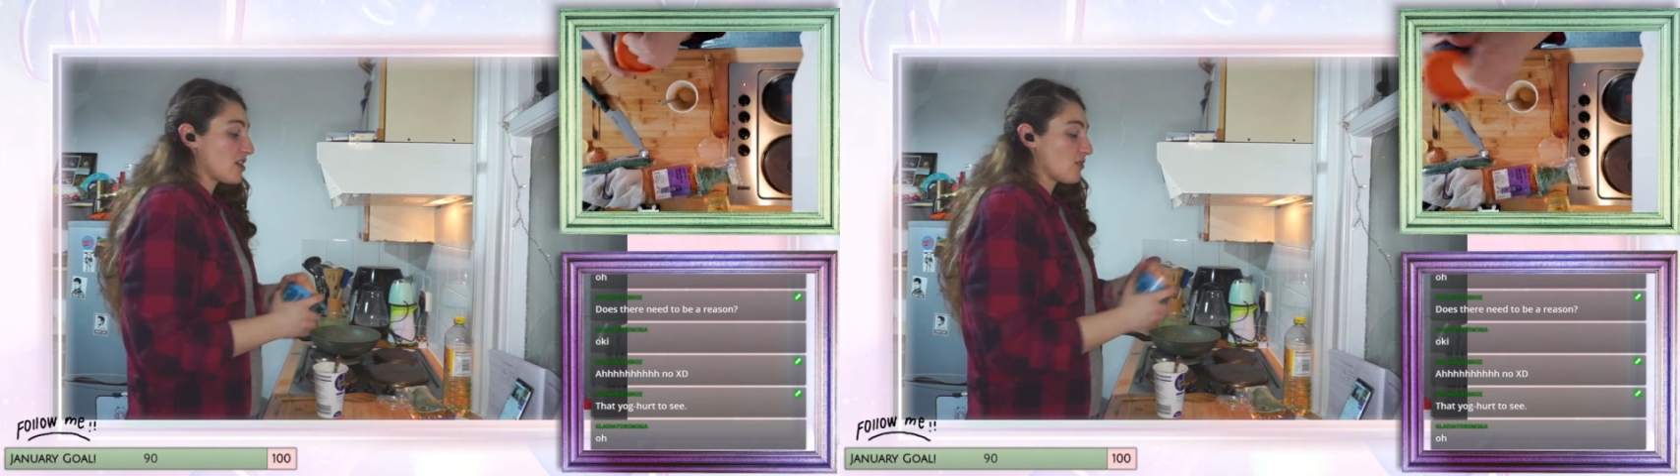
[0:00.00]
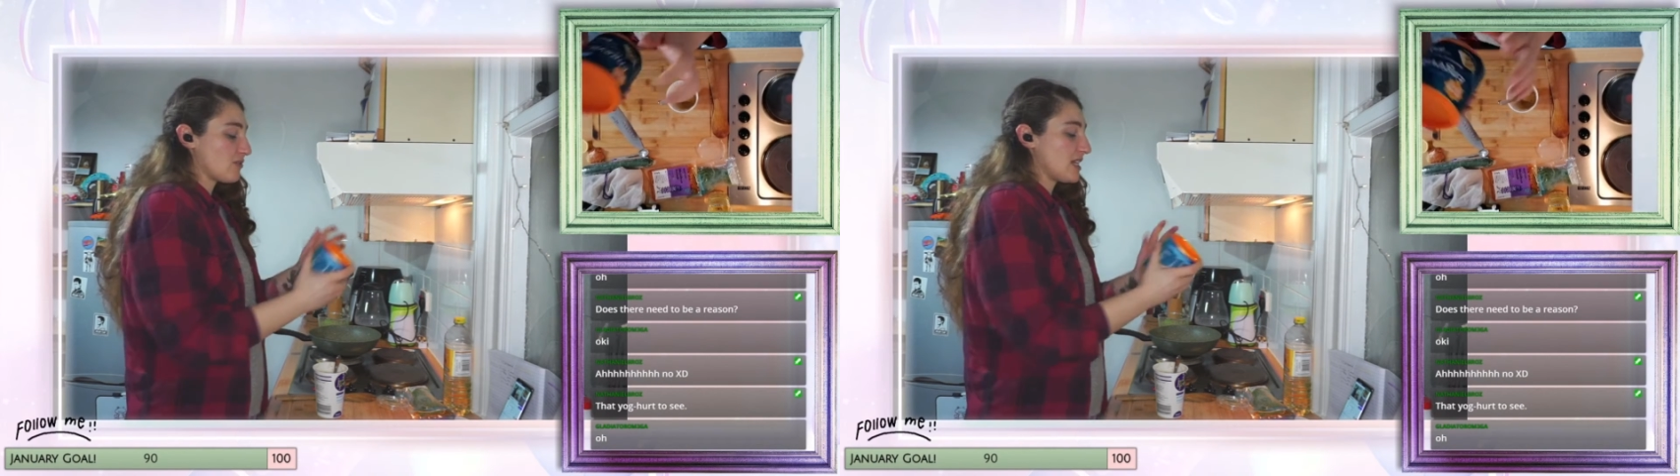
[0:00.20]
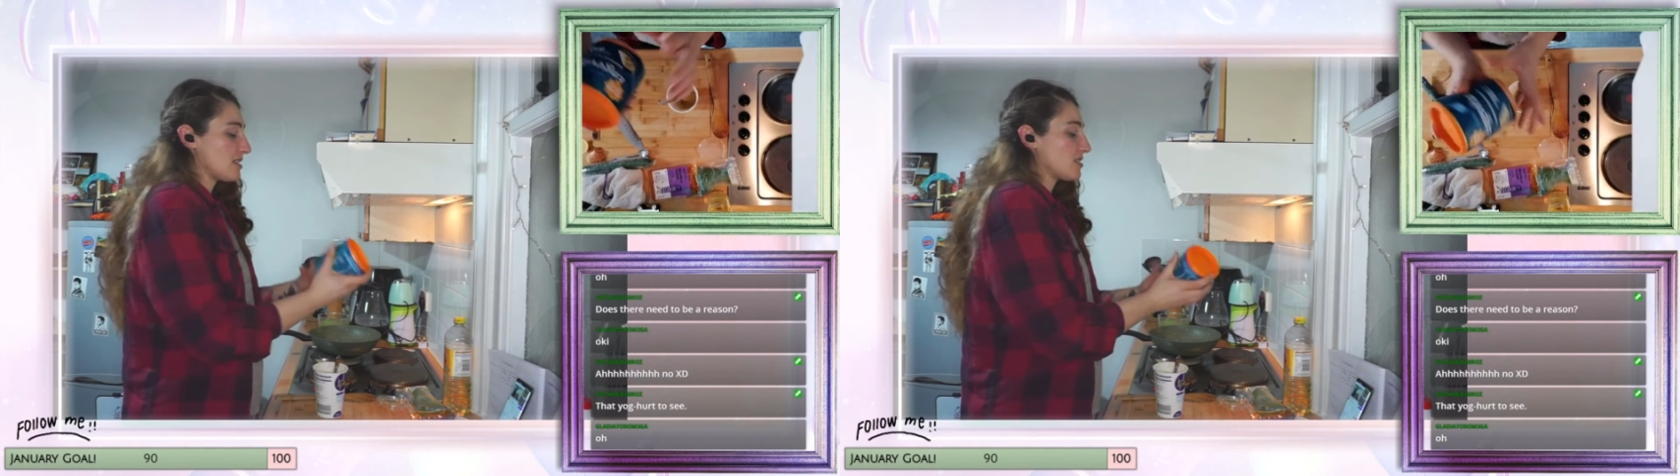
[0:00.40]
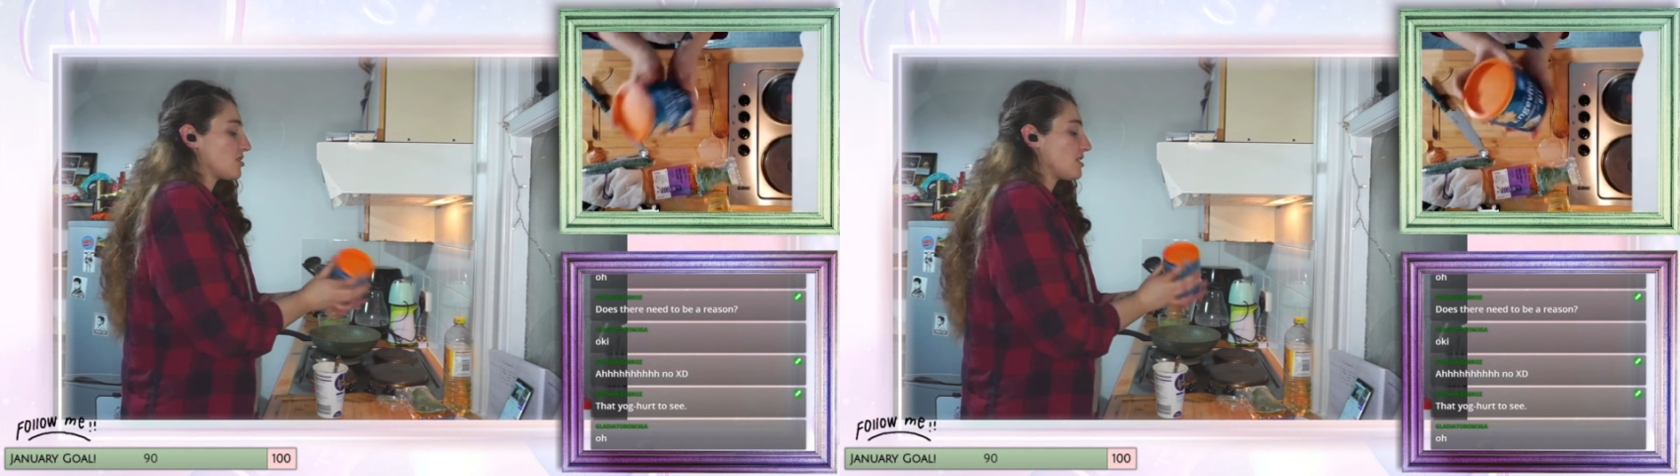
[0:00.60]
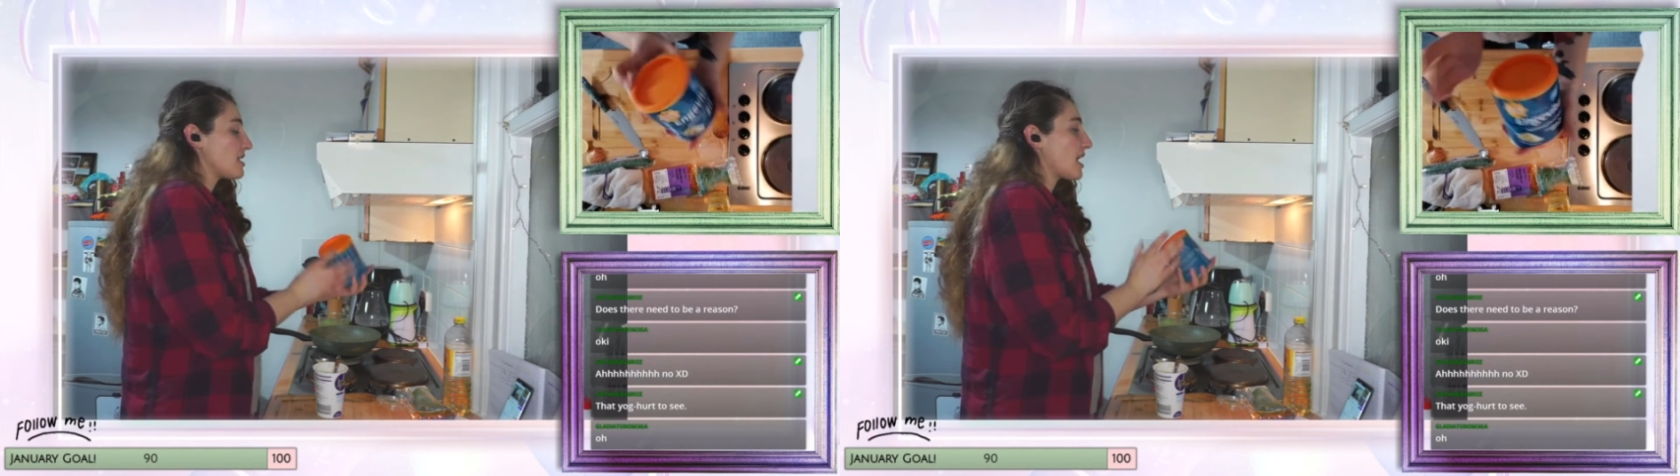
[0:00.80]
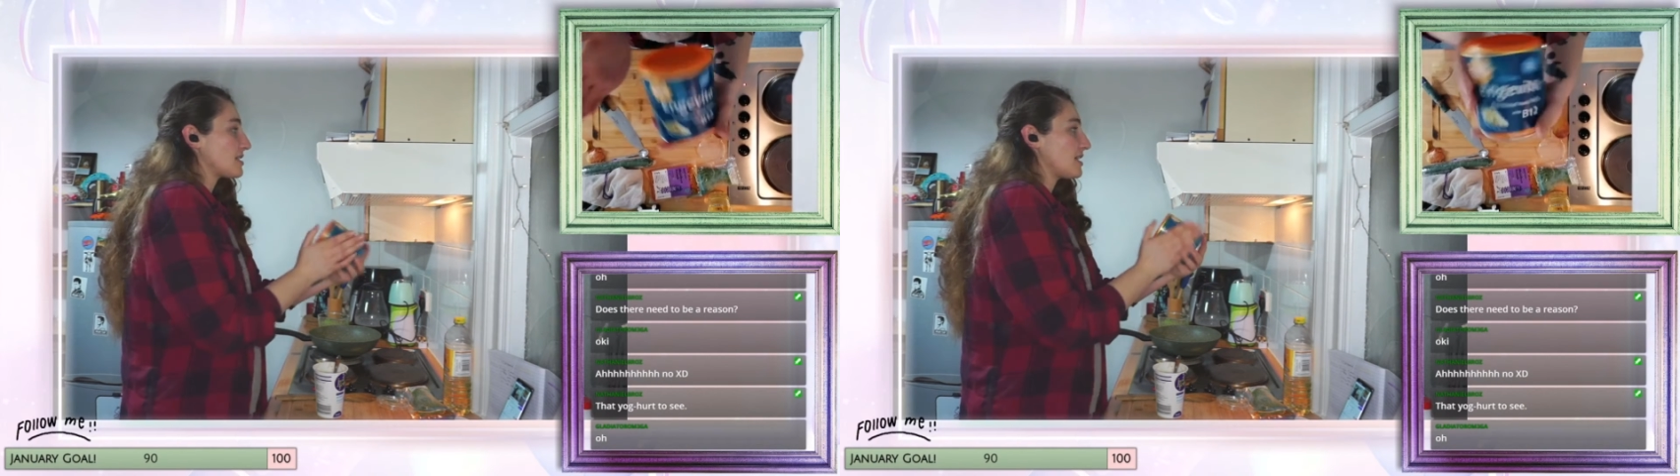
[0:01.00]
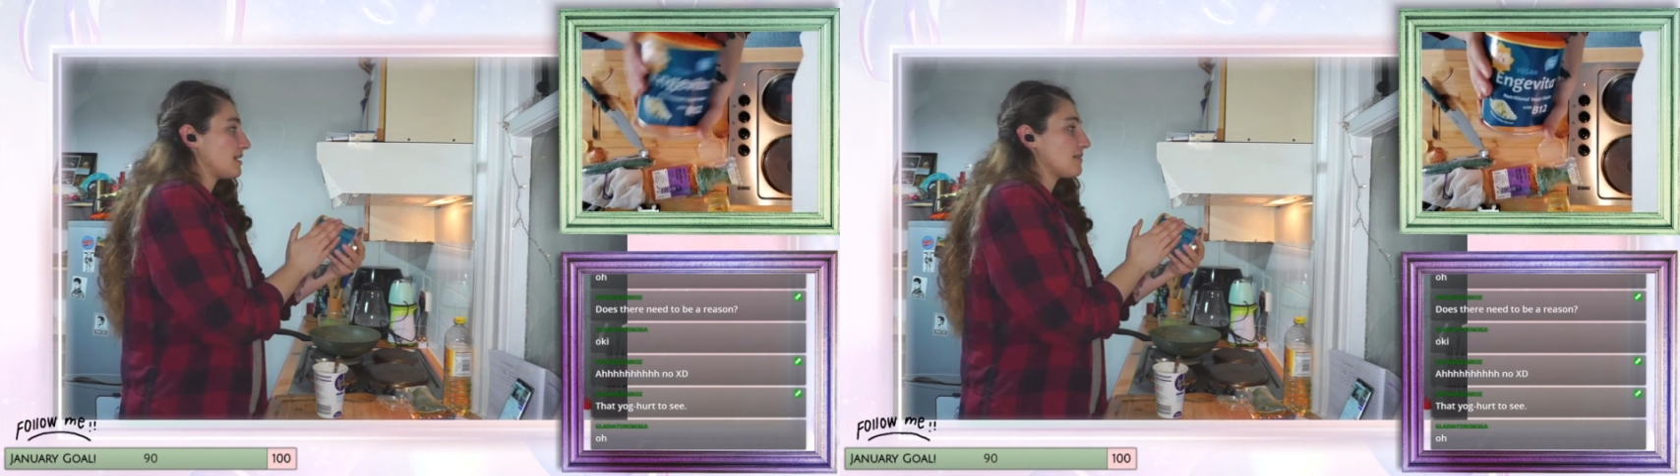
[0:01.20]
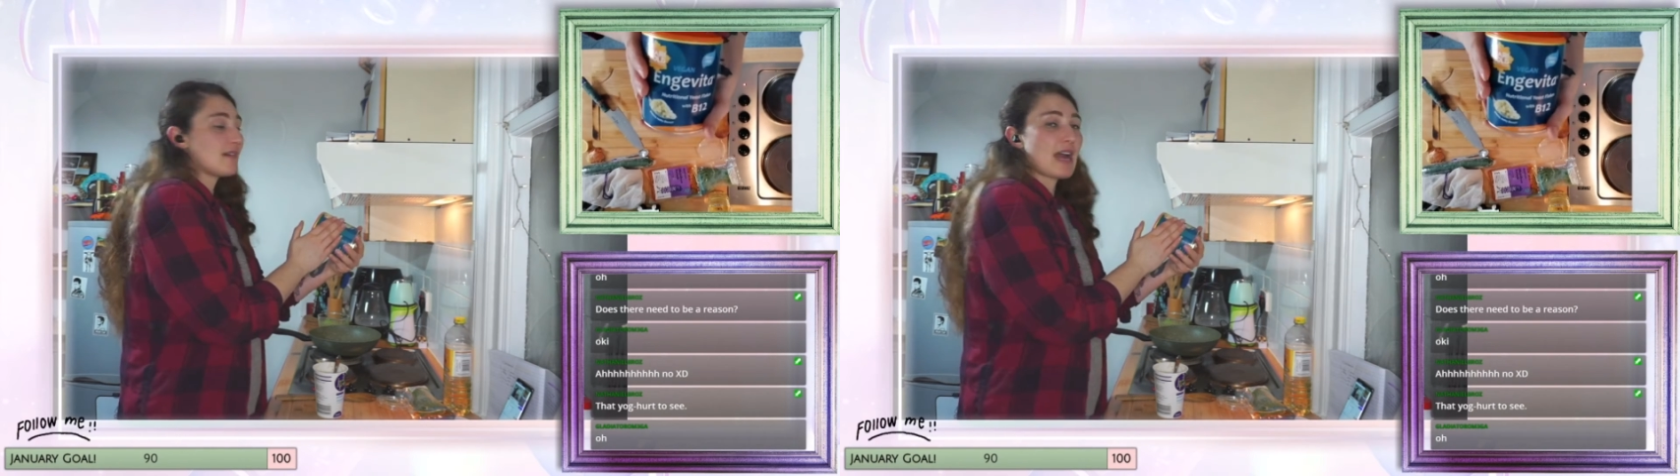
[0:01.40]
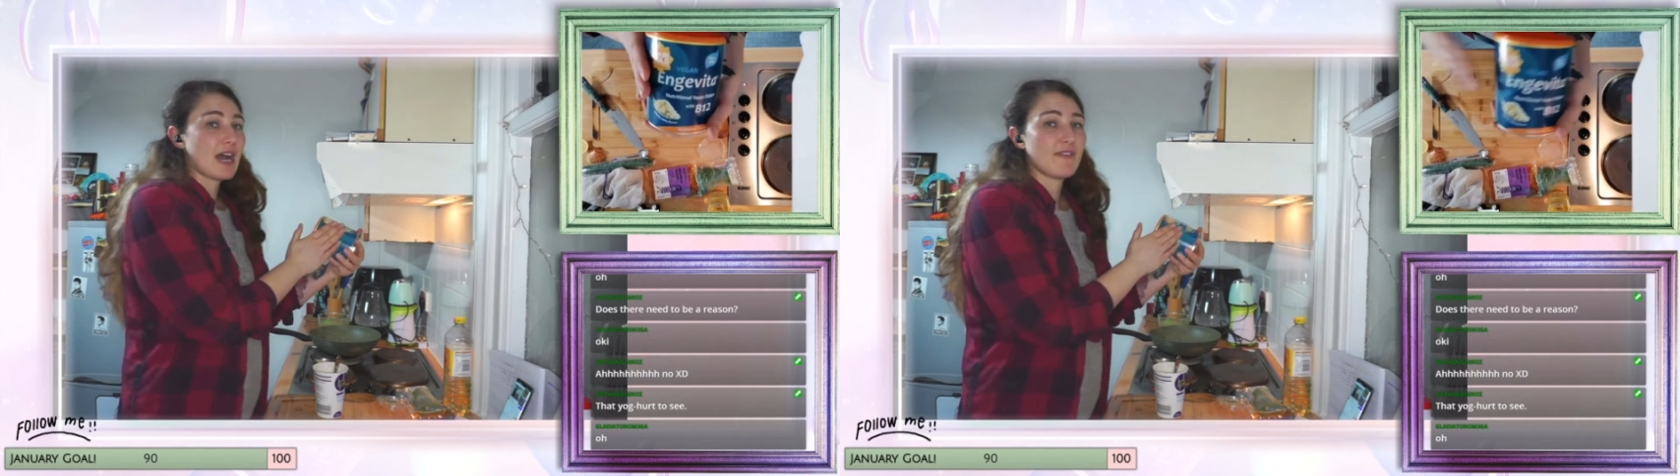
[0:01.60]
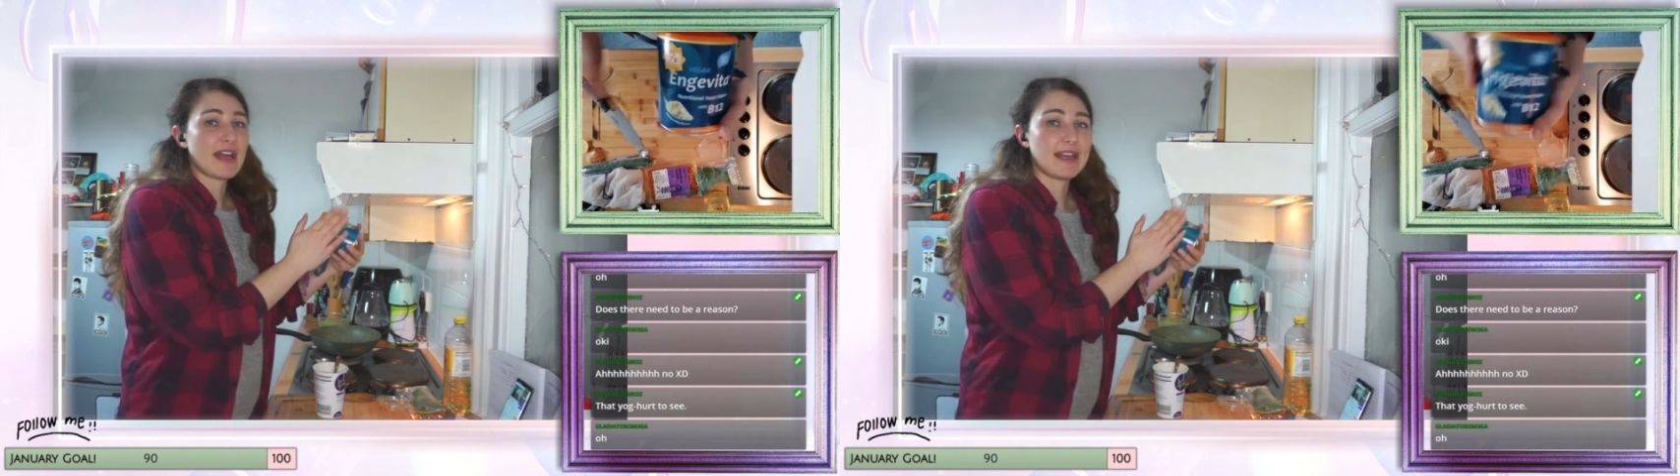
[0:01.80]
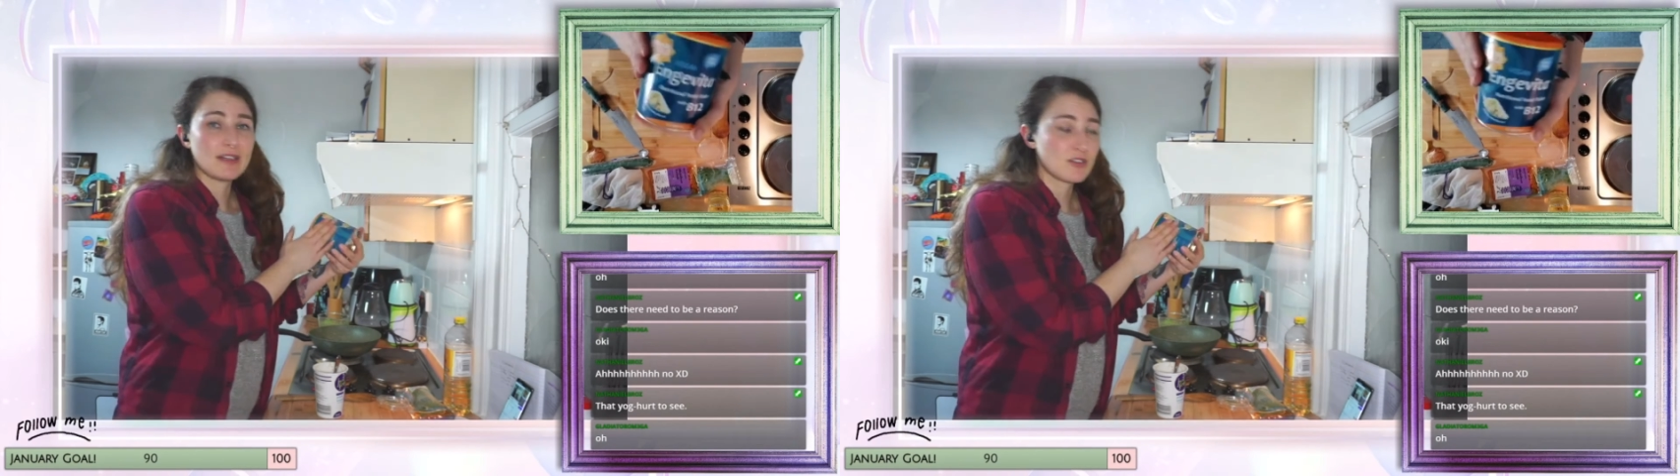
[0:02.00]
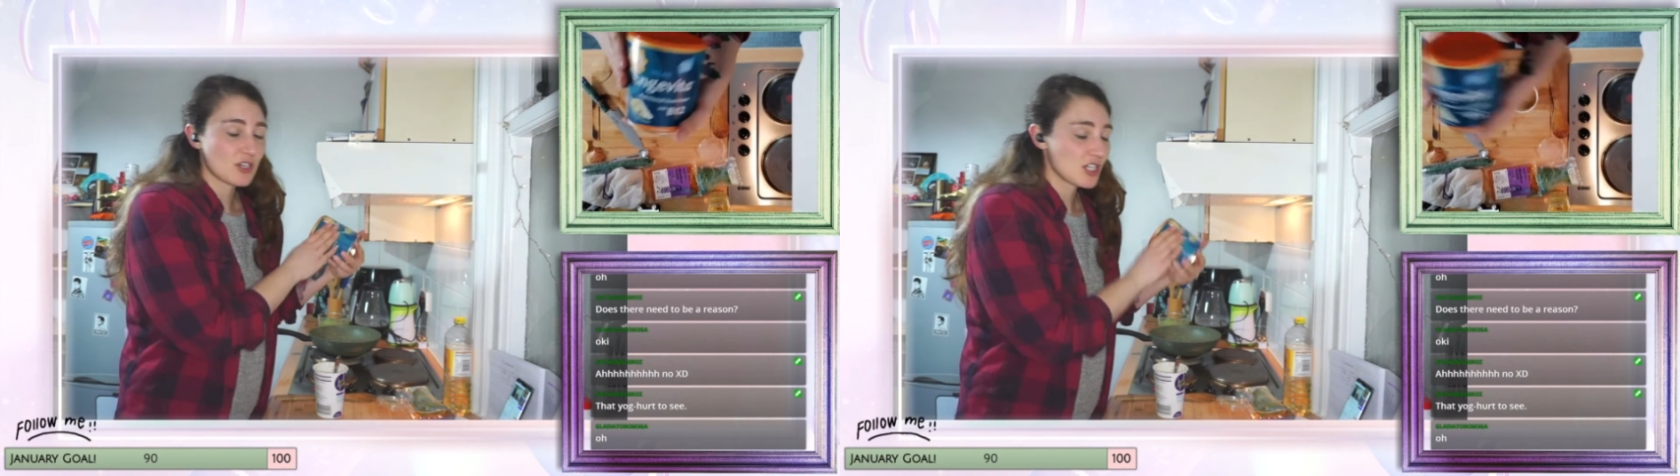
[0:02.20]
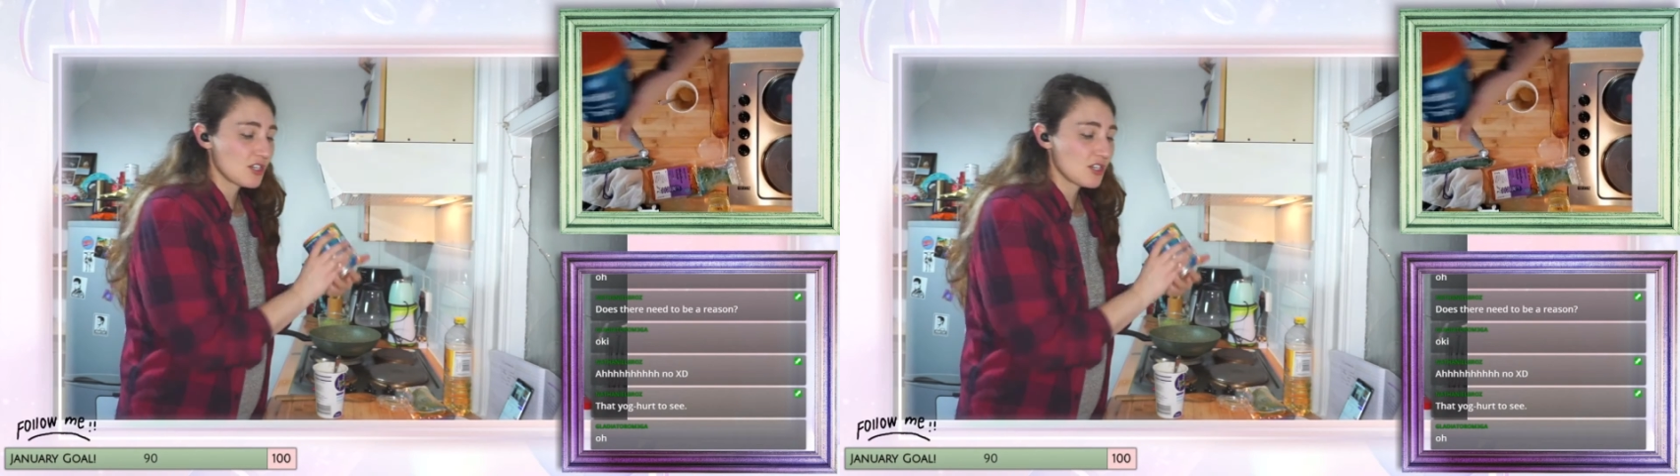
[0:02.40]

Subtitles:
reason to not have any nutritional